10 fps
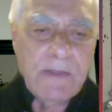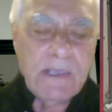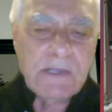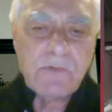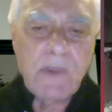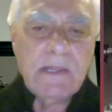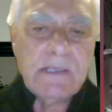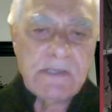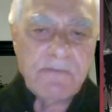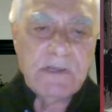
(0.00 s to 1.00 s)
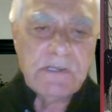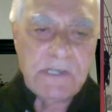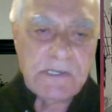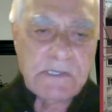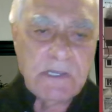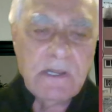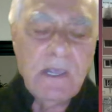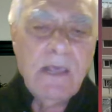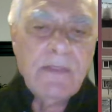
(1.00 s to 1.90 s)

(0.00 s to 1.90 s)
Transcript: And the Israelis have insisted